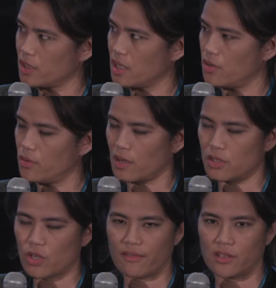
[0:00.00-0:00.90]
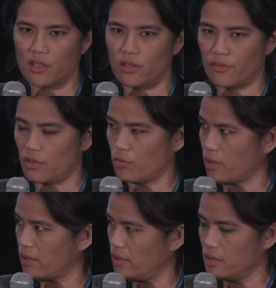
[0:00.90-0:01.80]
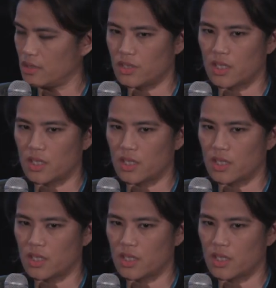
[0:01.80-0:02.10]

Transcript: show where I traveled all over the world